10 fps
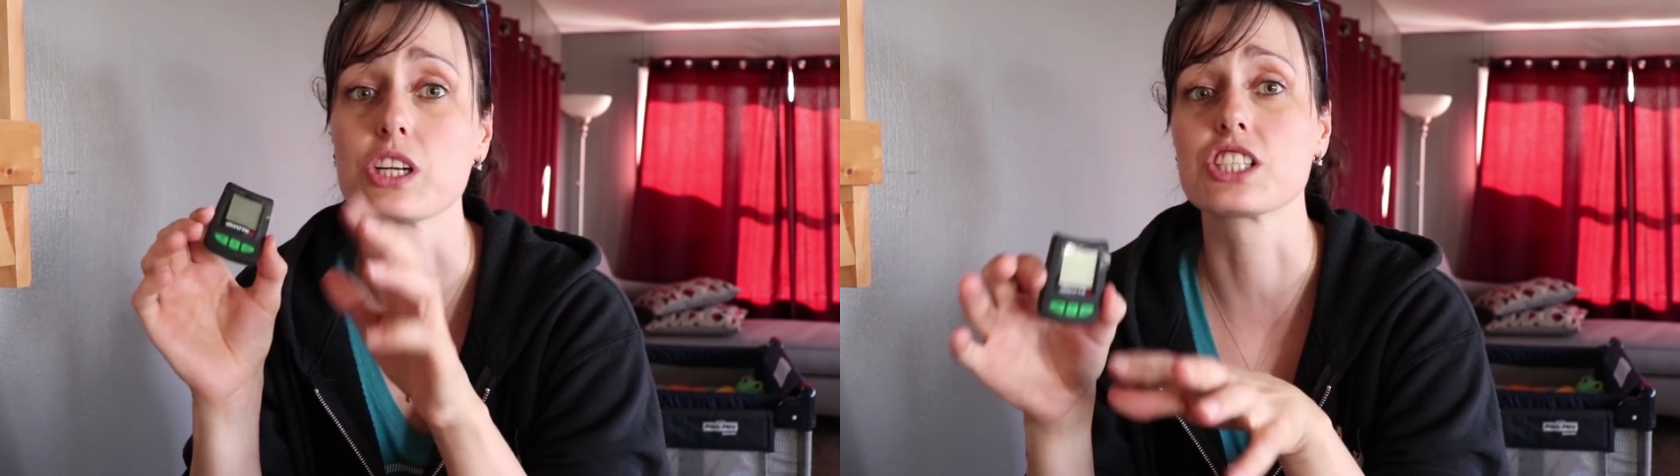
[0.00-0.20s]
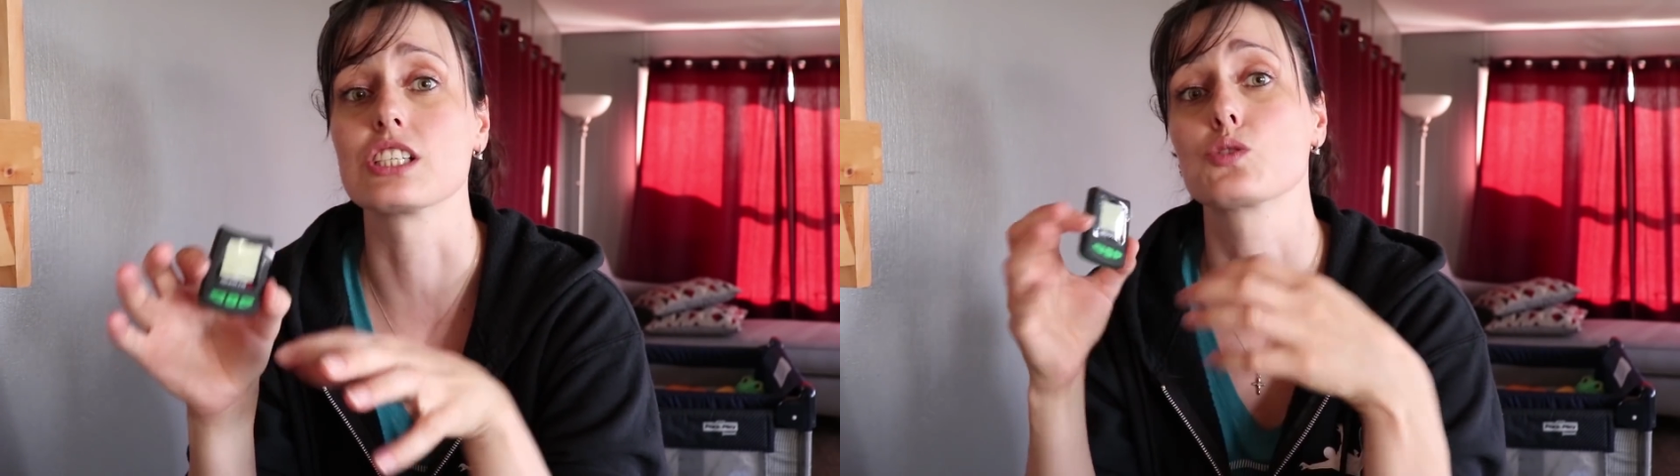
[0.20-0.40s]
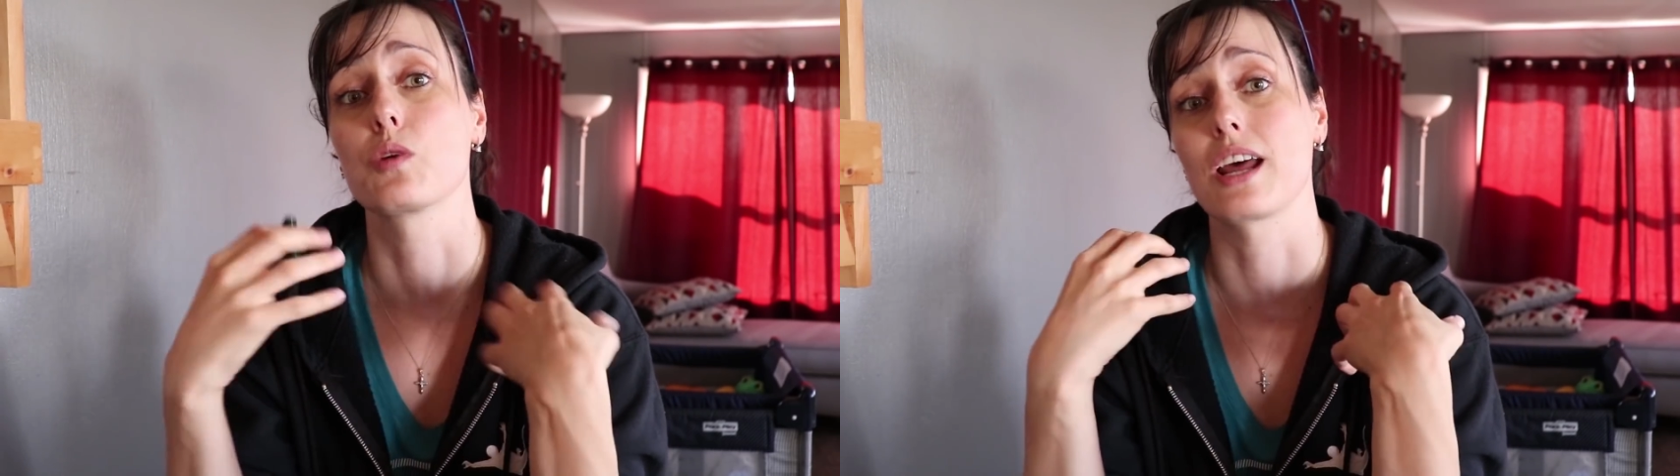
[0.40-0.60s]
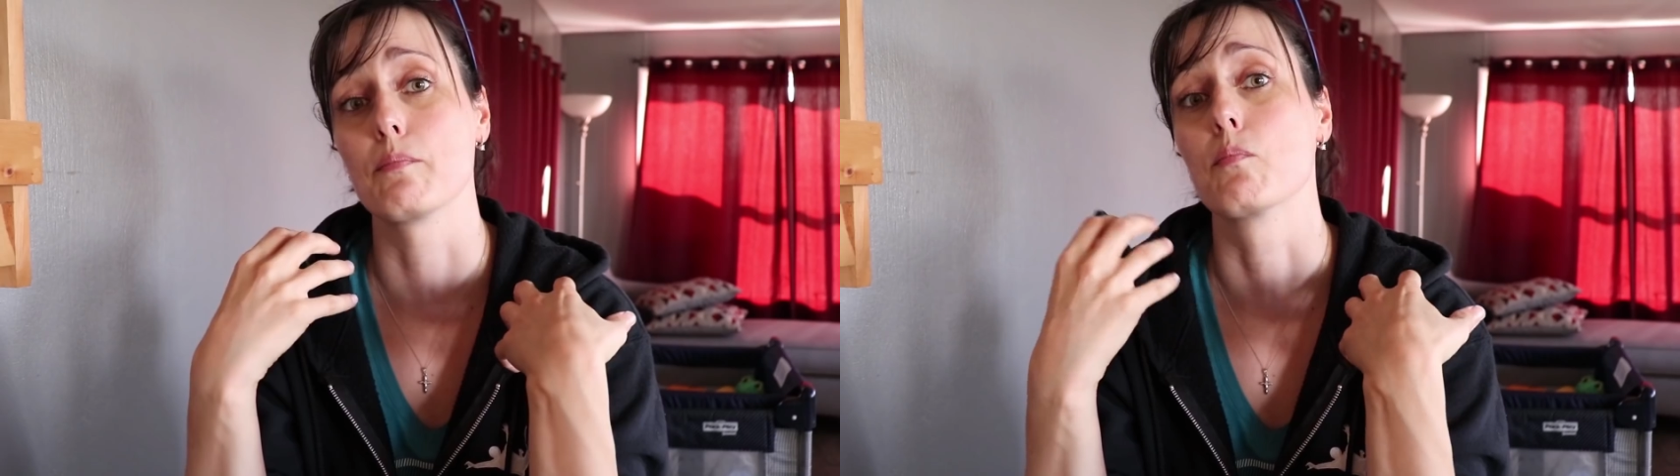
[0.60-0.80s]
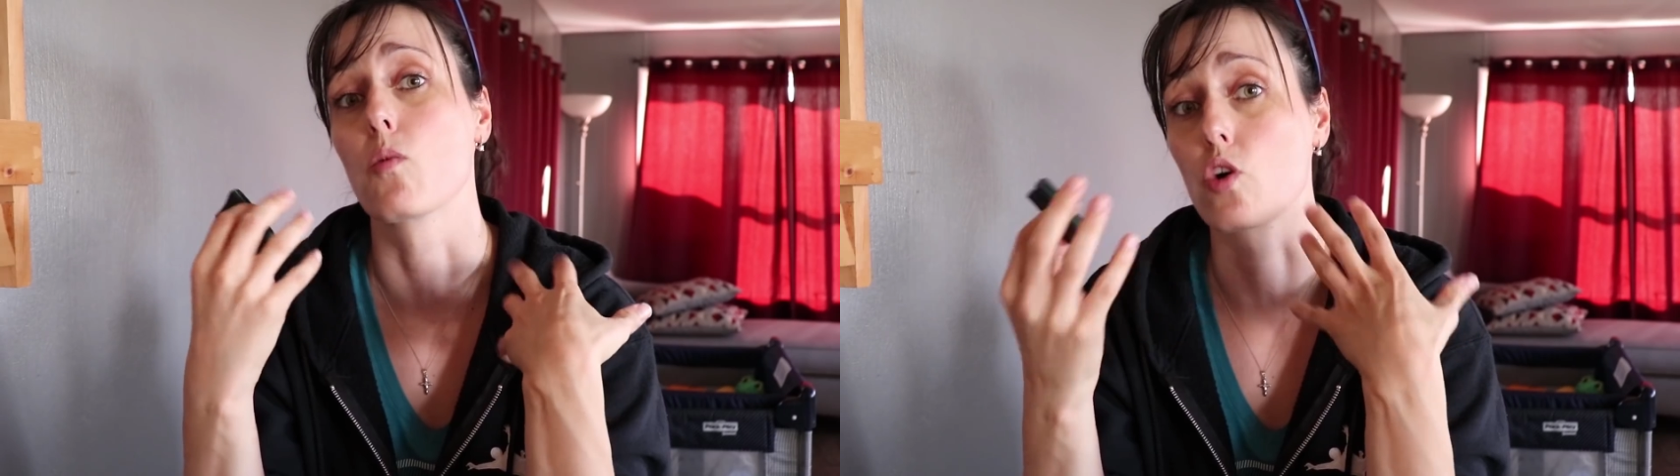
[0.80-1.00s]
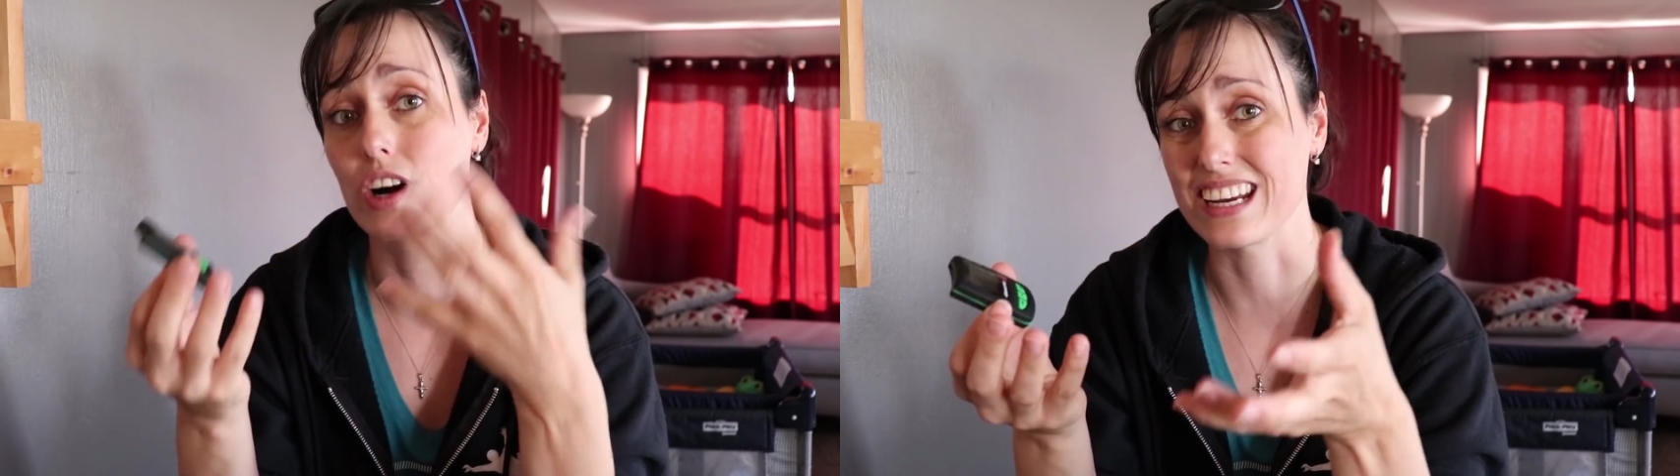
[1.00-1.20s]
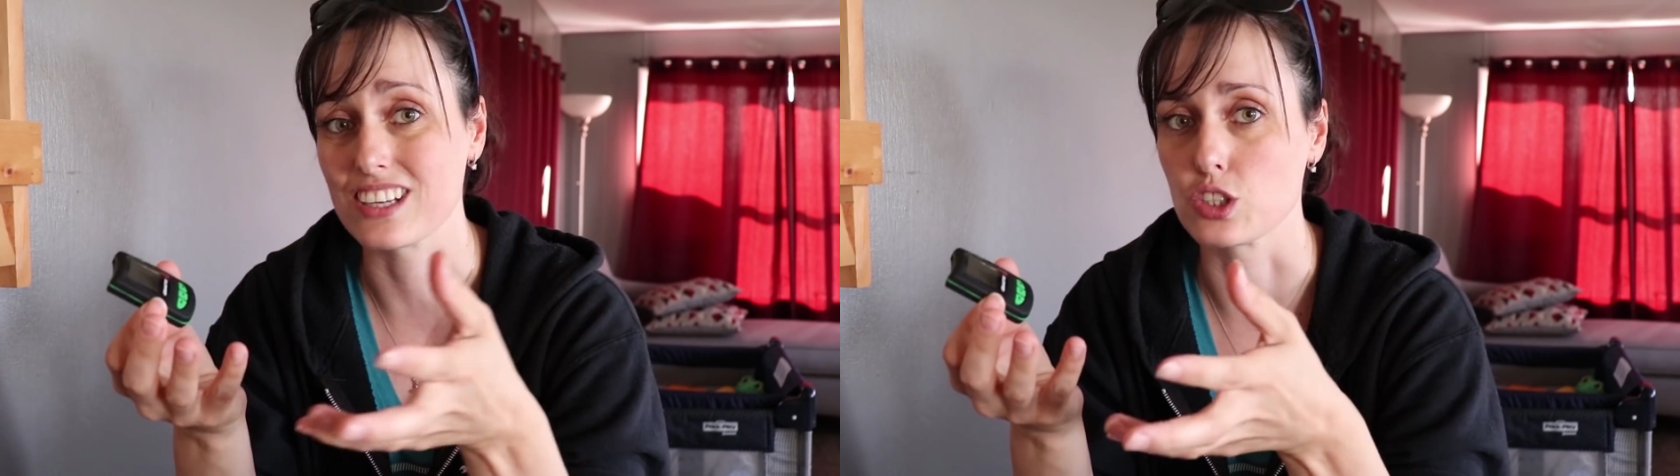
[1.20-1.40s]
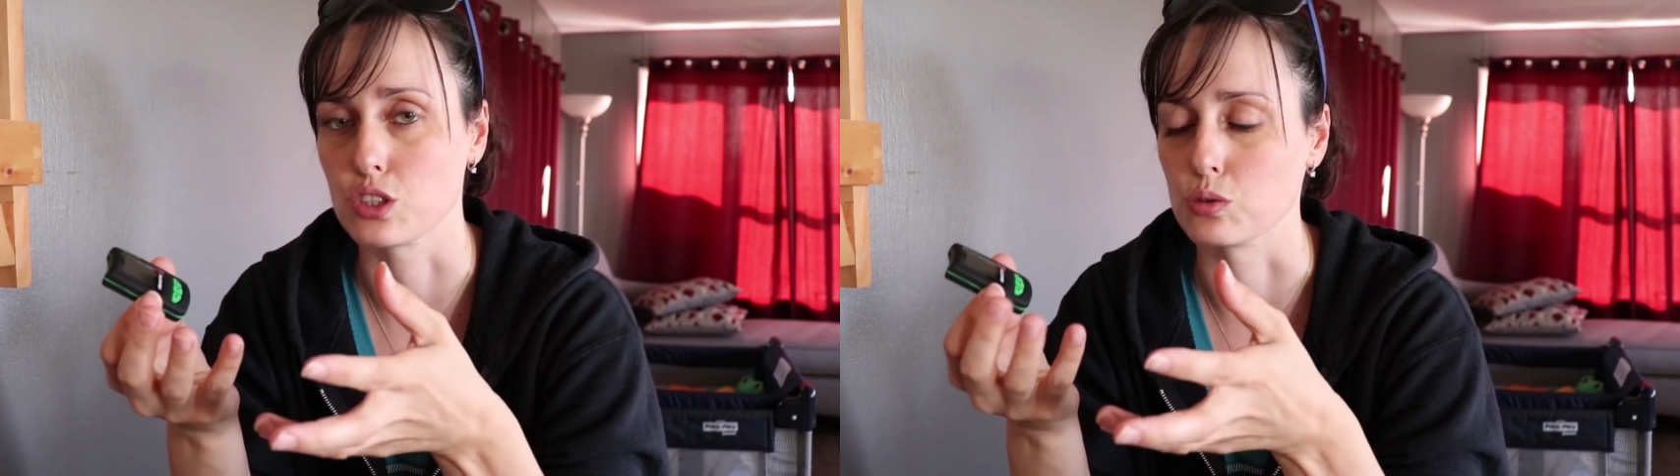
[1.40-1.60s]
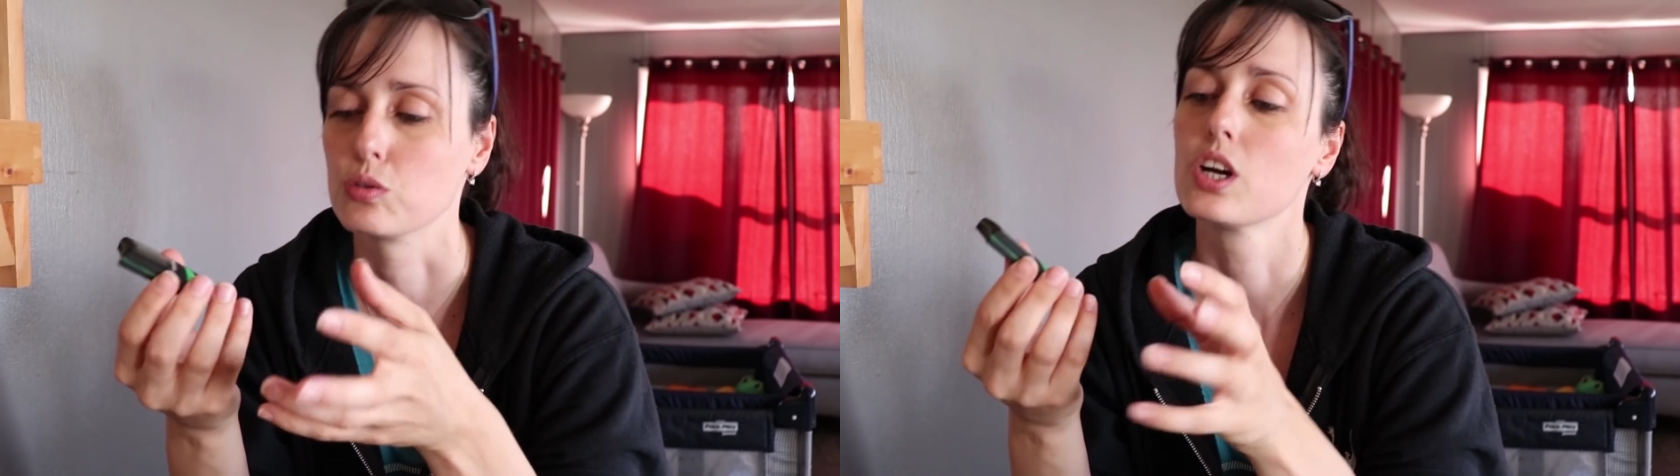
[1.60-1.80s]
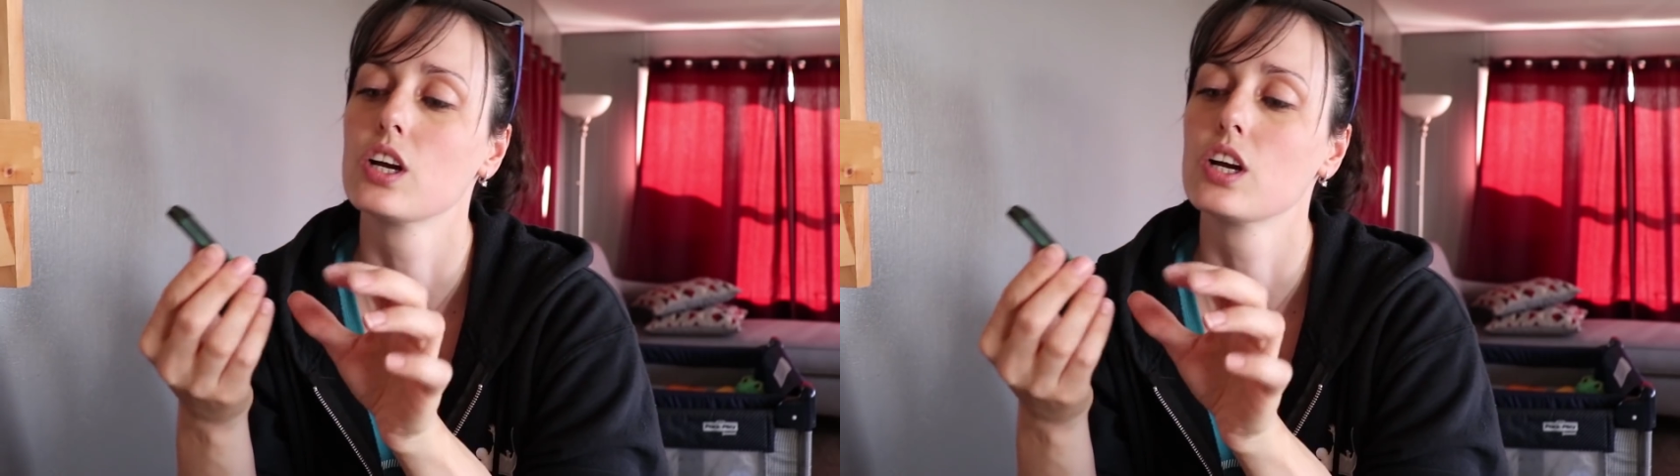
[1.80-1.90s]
which is what I'm more into.